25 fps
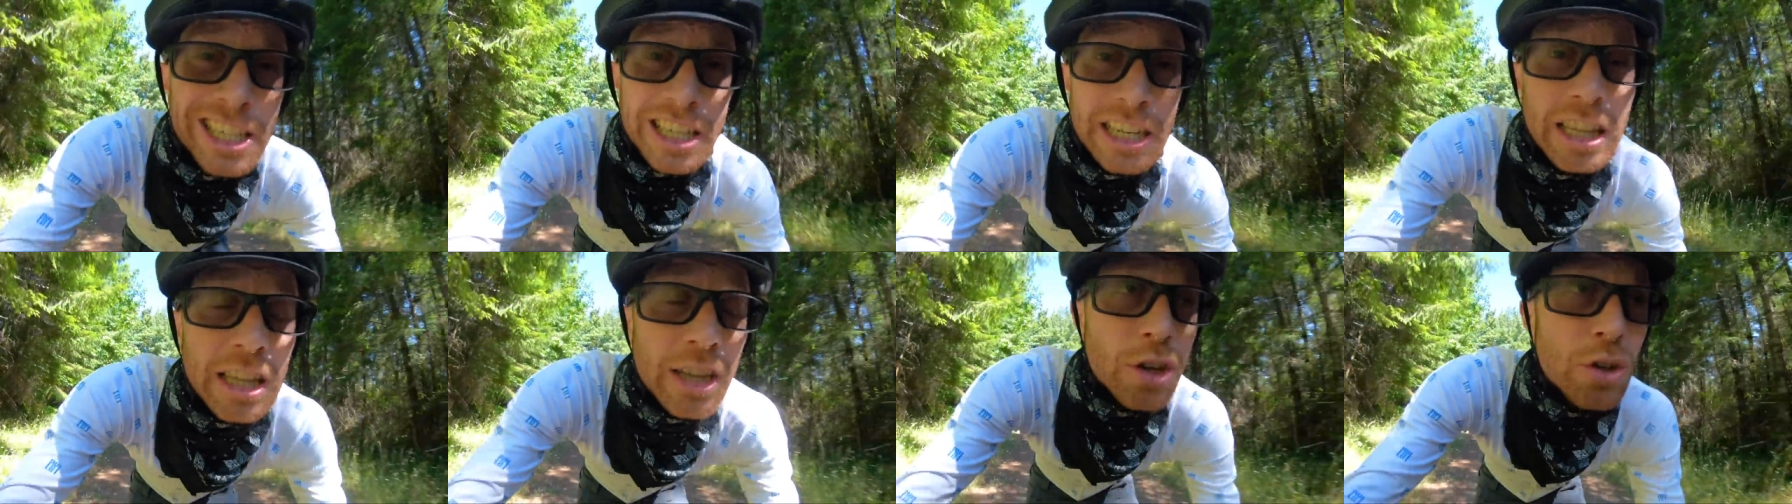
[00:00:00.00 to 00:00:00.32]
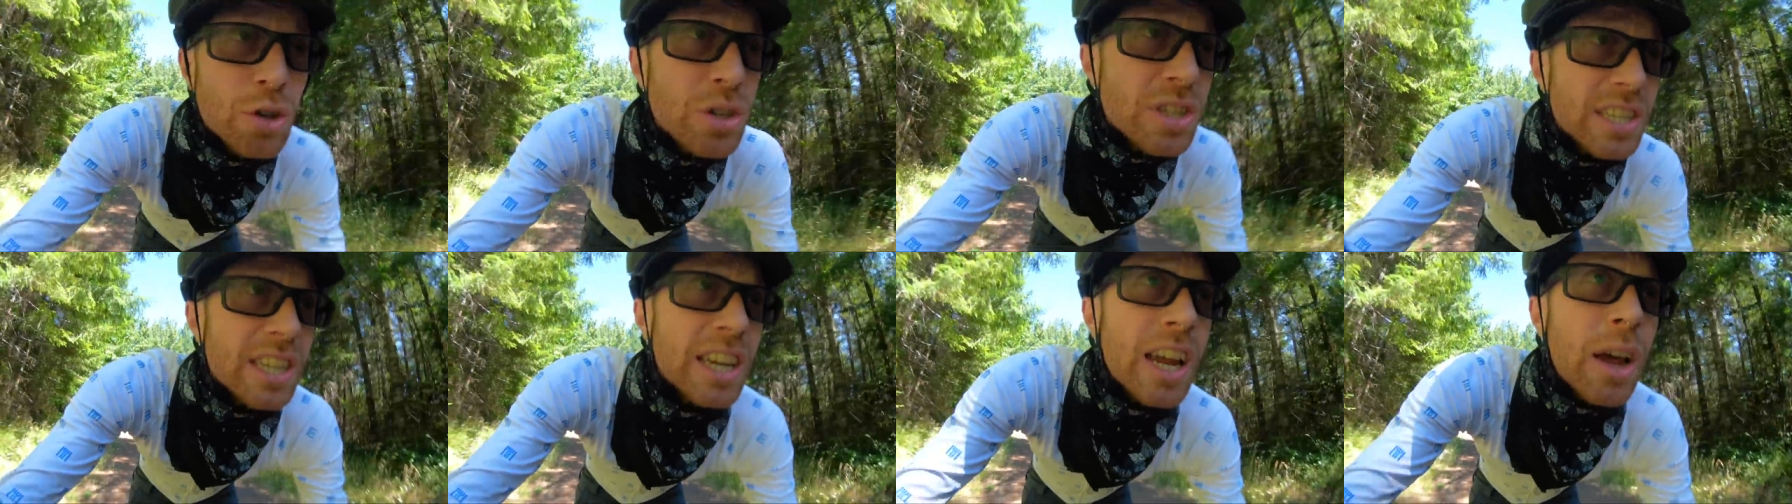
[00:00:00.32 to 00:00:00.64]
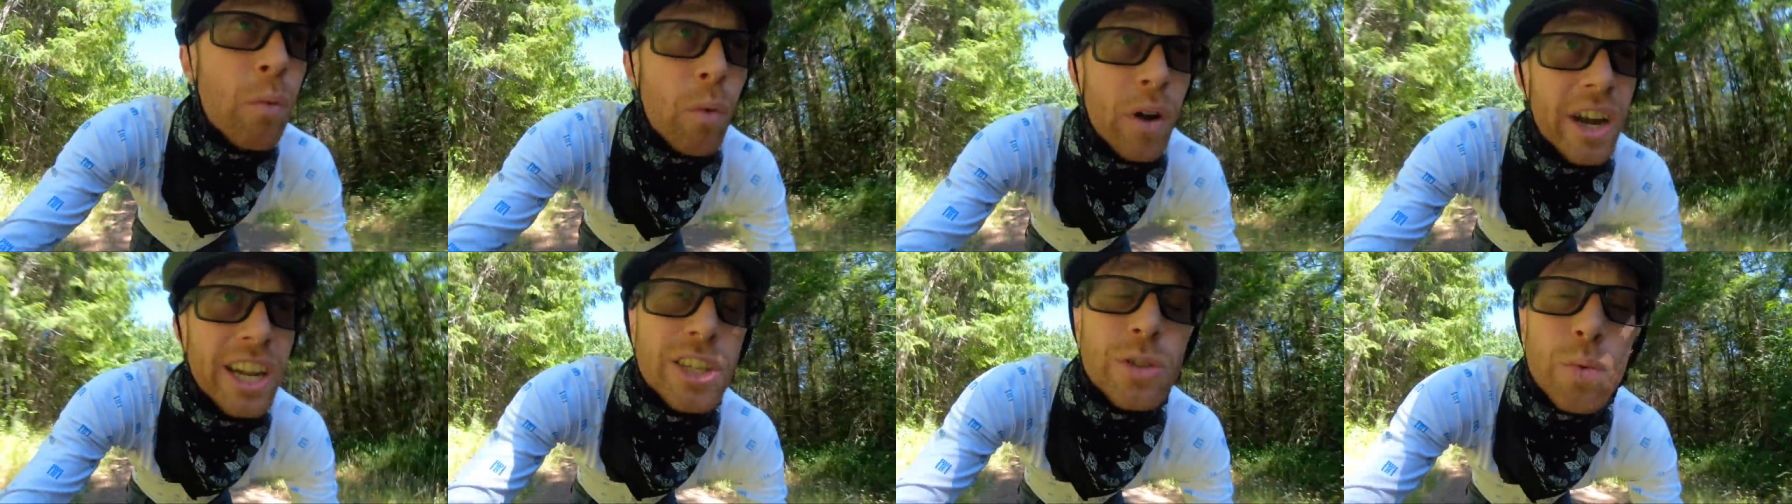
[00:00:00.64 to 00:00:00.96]
it's loose,
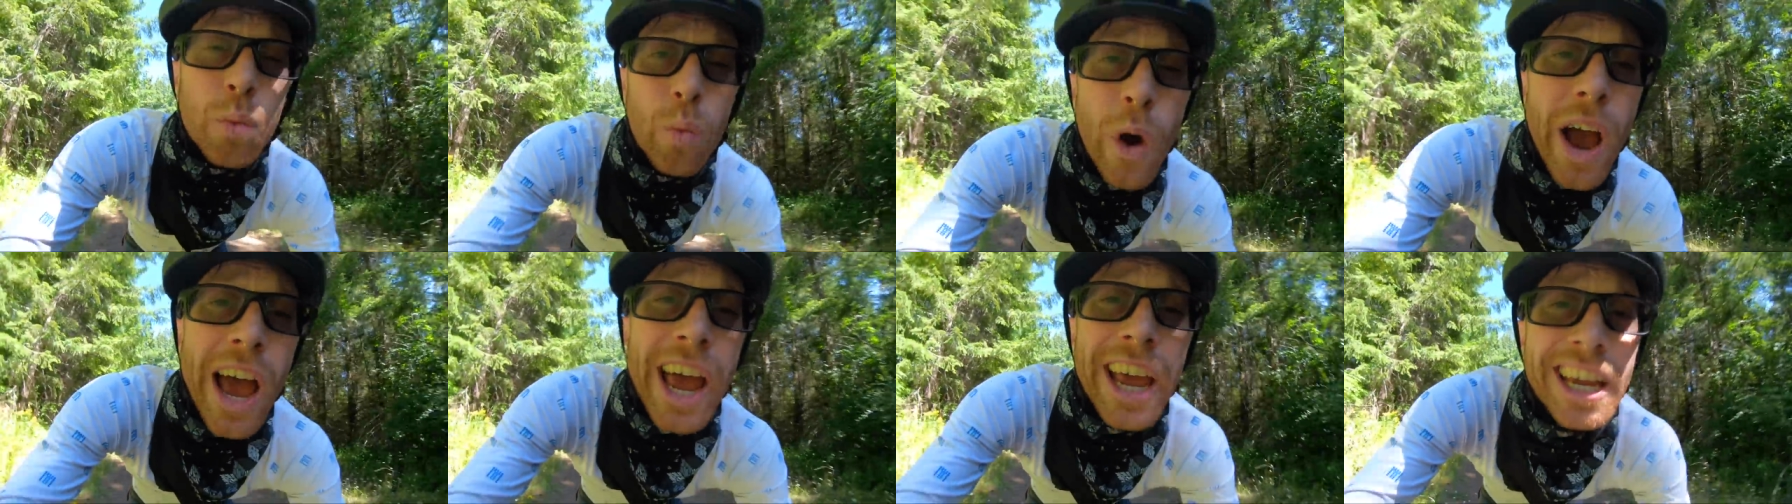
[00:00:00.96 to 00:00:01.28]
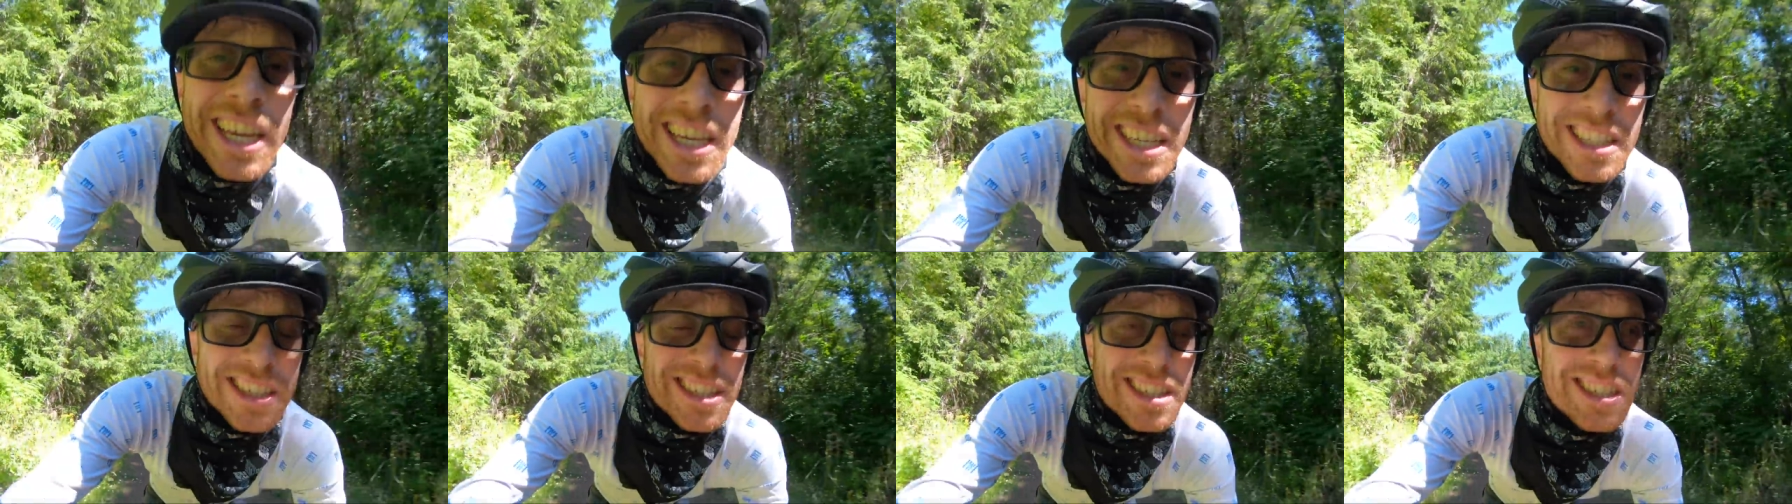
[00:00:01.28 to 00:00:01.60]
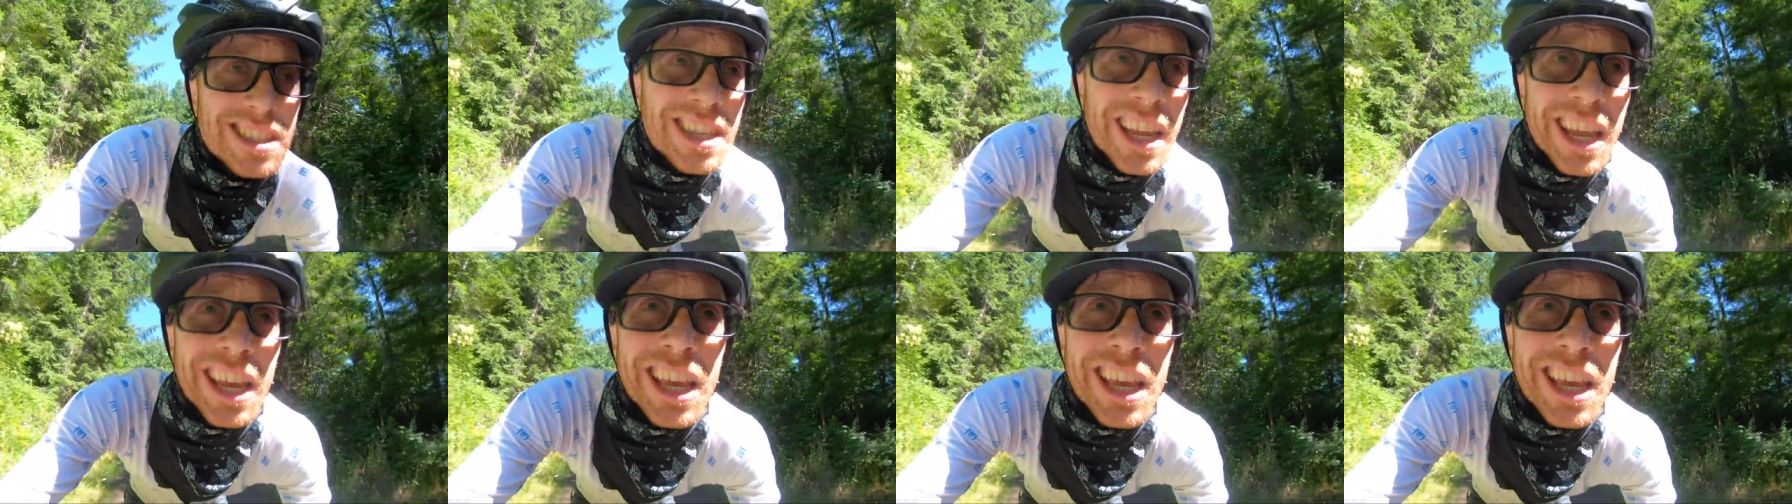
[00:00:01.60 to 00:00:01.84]
and when it's wet, it's